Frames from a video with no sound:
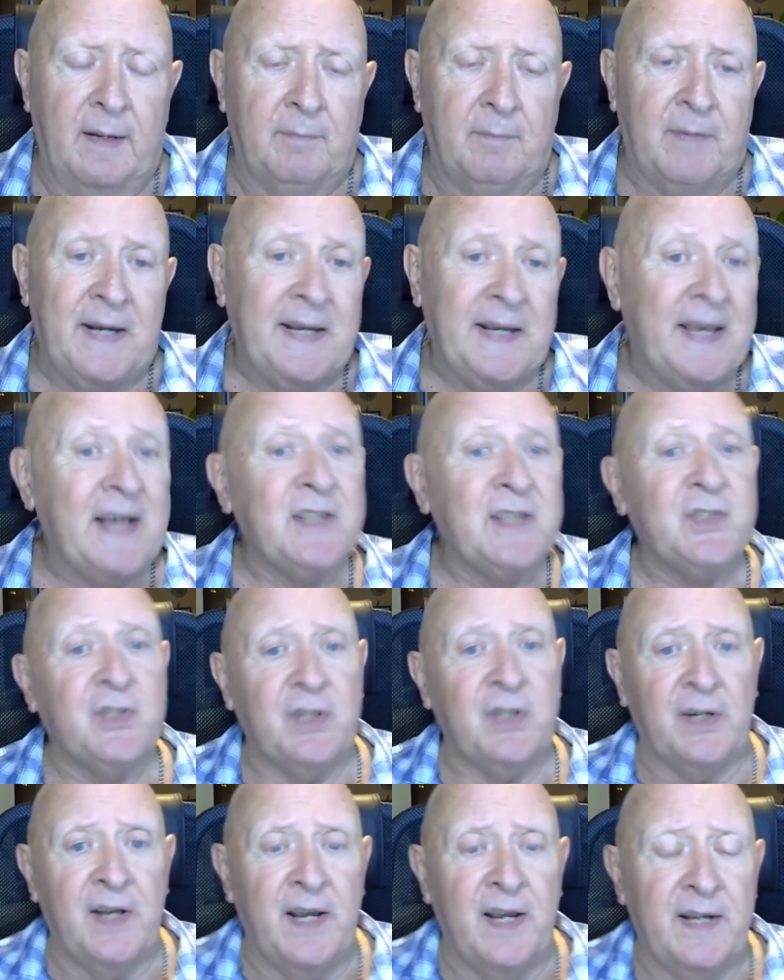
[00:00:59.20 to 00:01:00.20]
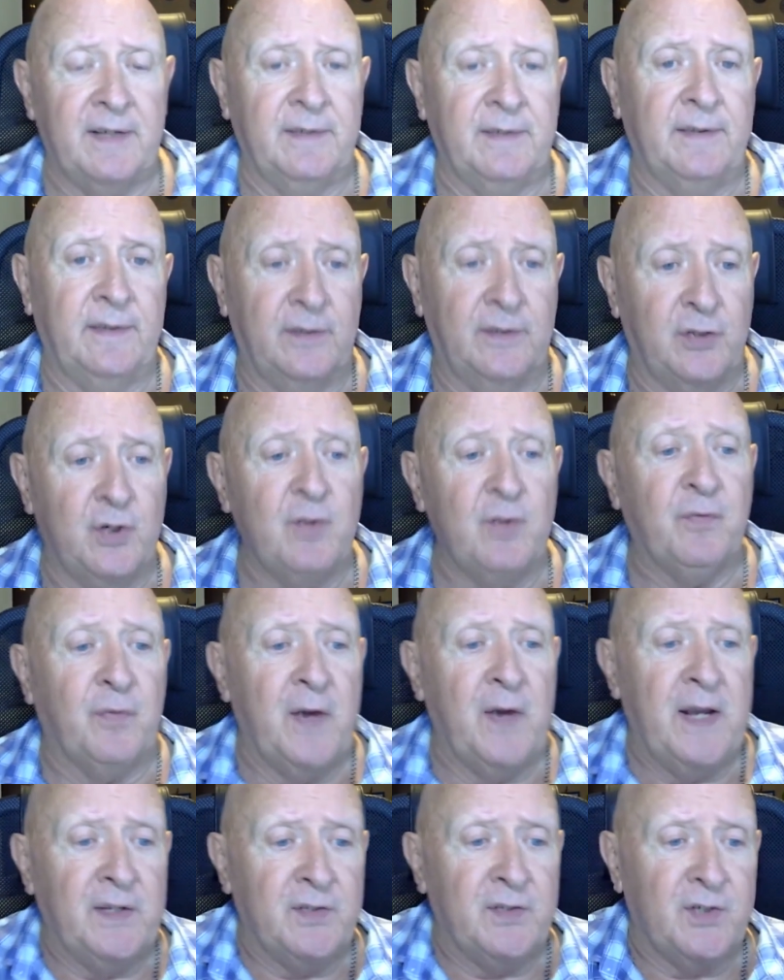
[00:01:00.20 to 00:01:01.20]
My guests tonight, two
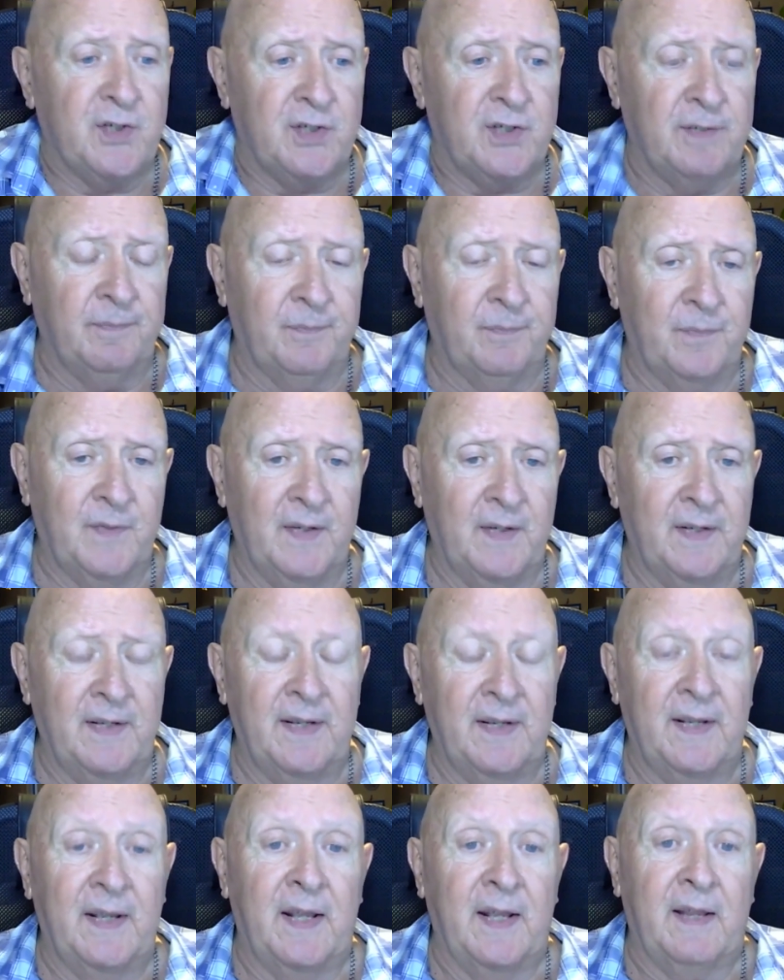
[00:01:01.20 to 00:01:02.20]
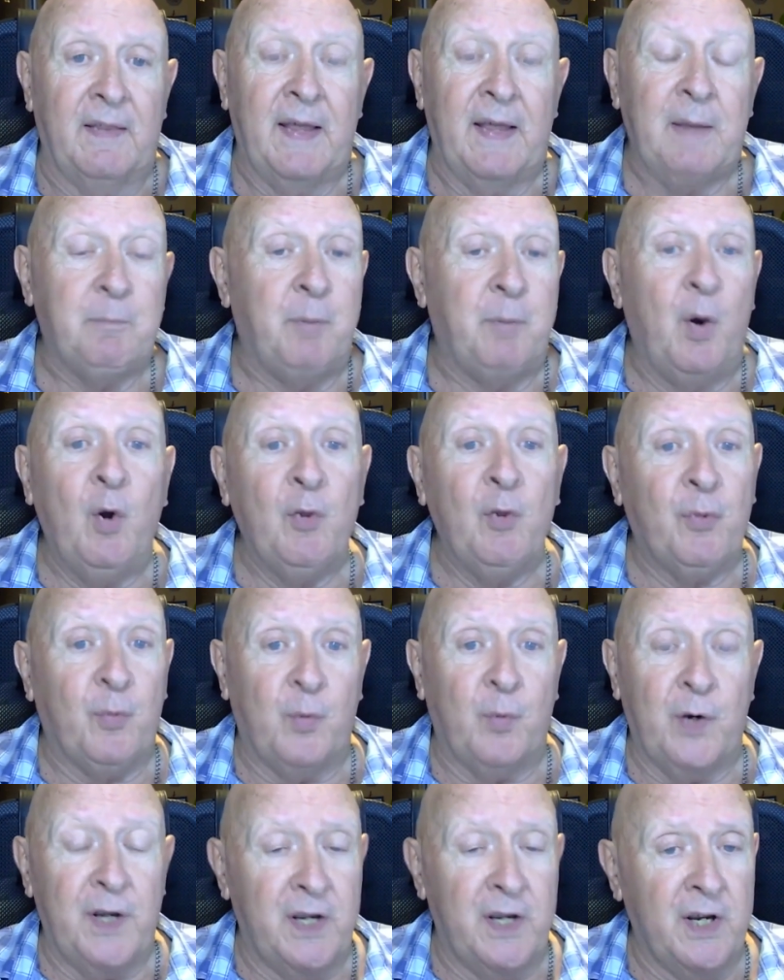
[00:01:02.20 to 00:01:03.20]
friends, they both
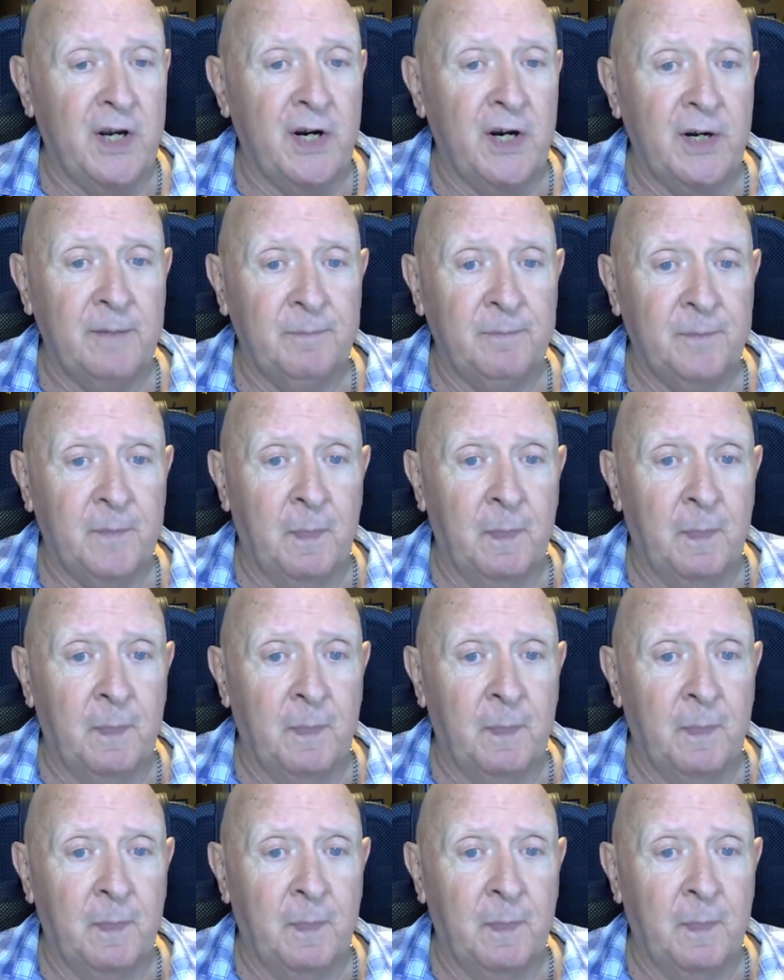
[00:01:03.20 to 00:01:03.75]
were here